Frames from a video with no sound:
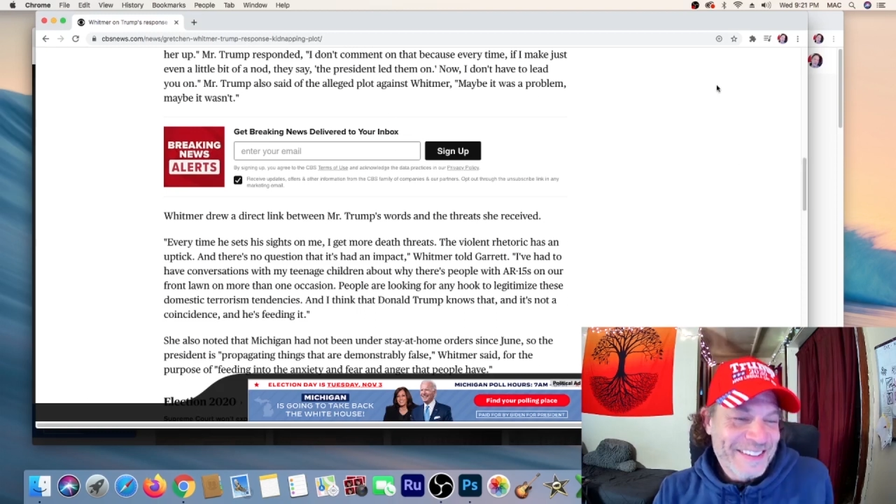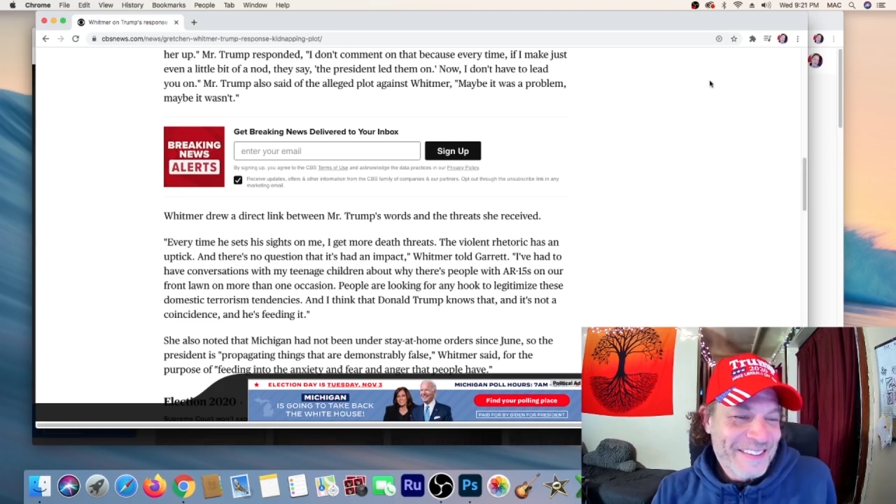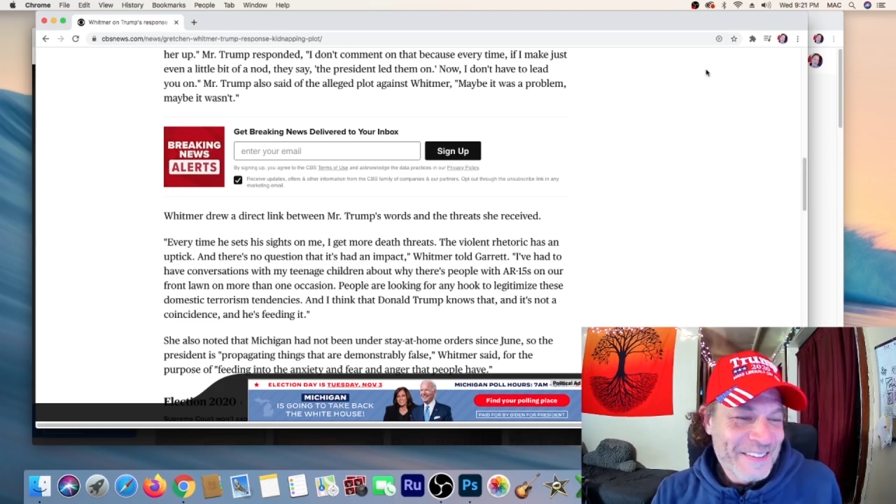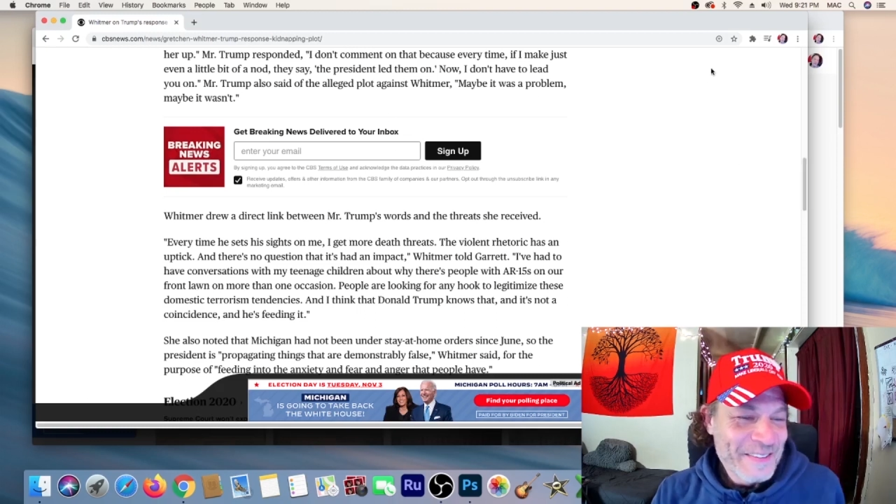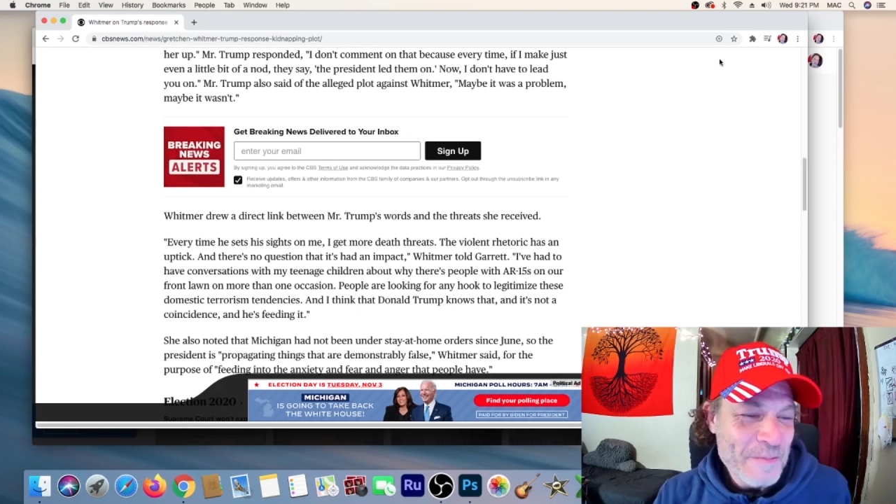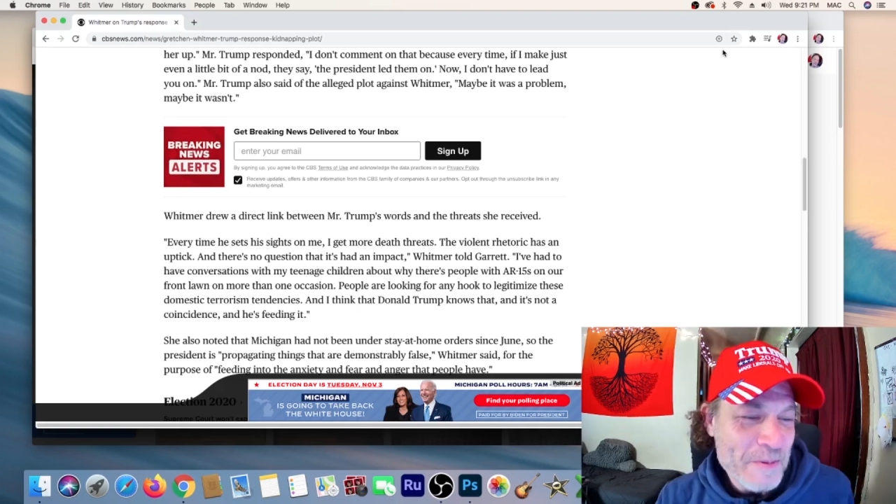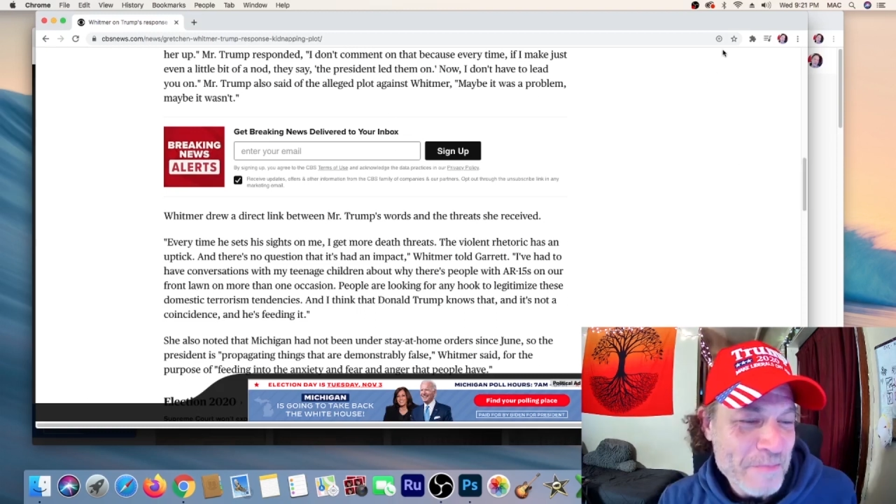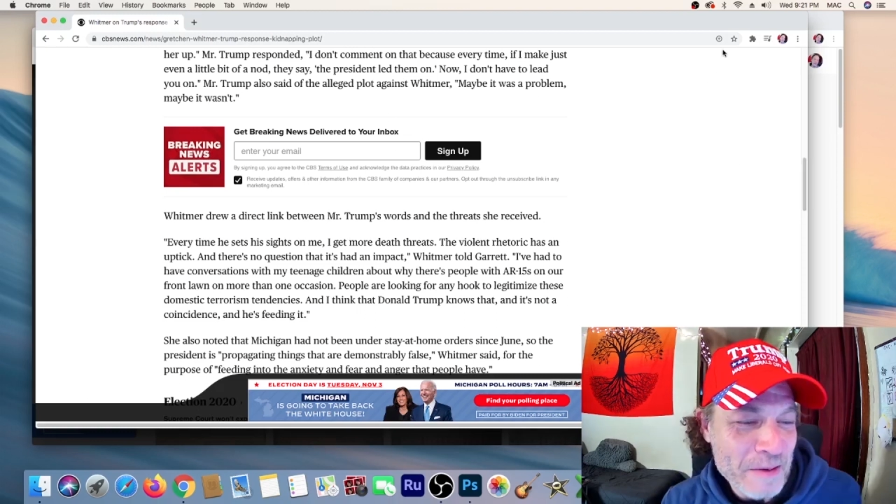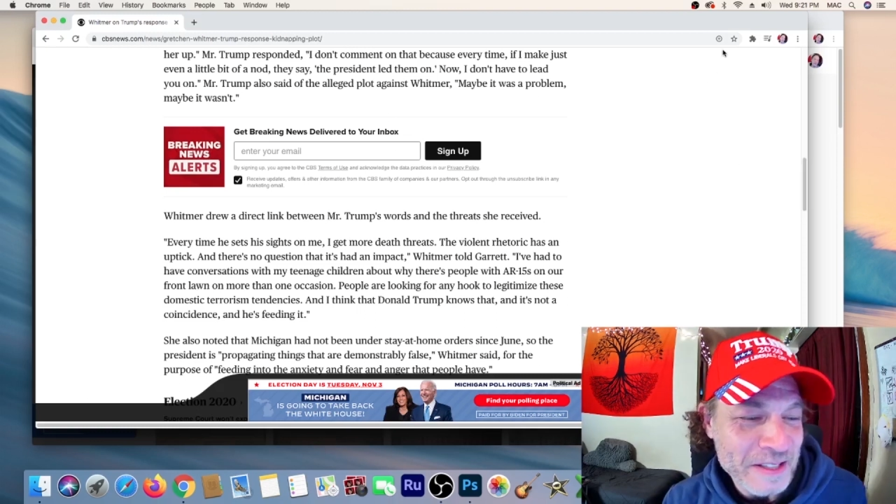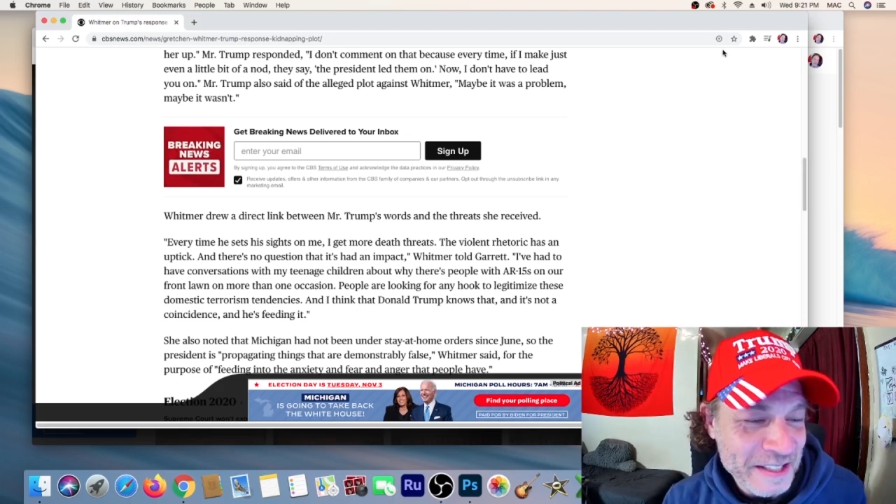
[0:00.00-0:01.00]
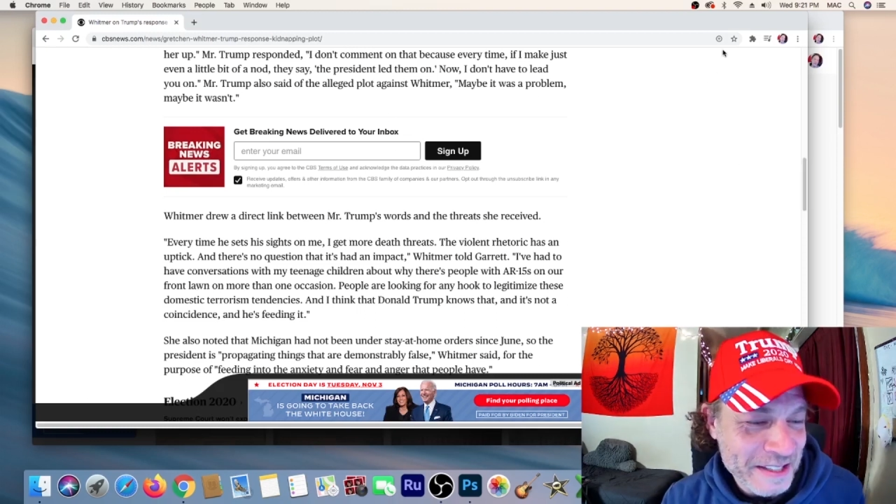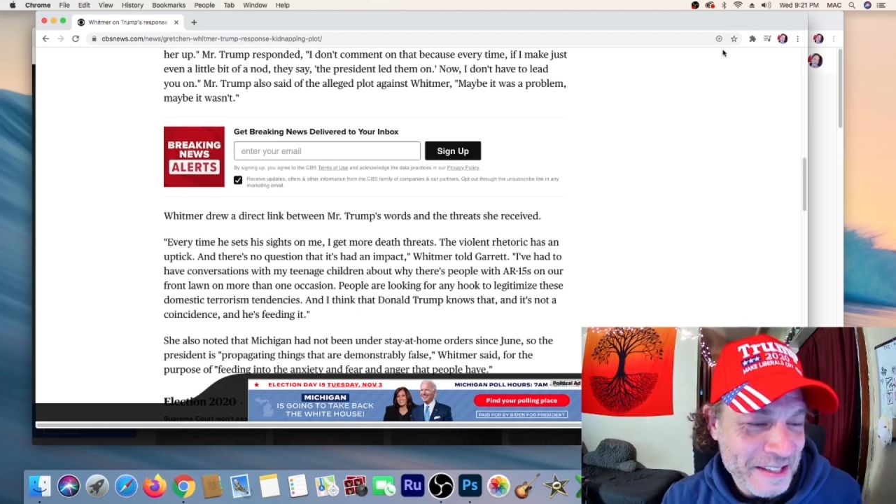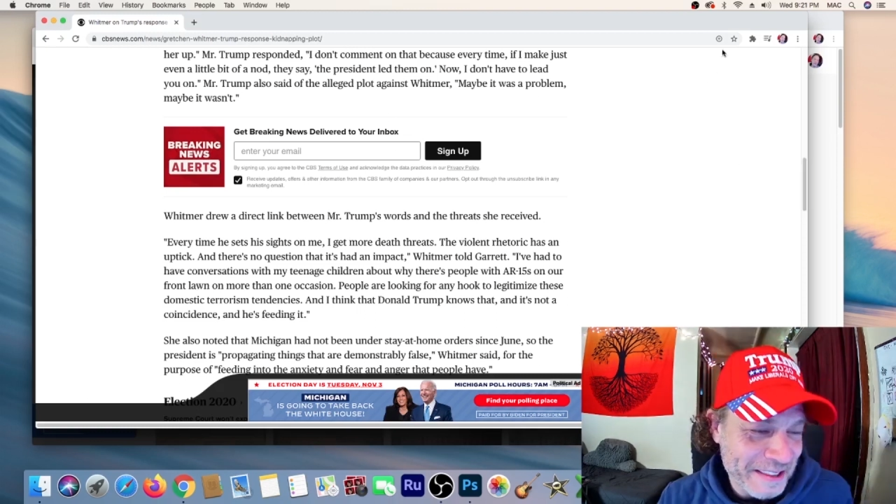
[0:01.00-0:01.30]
Probably need to cut that out.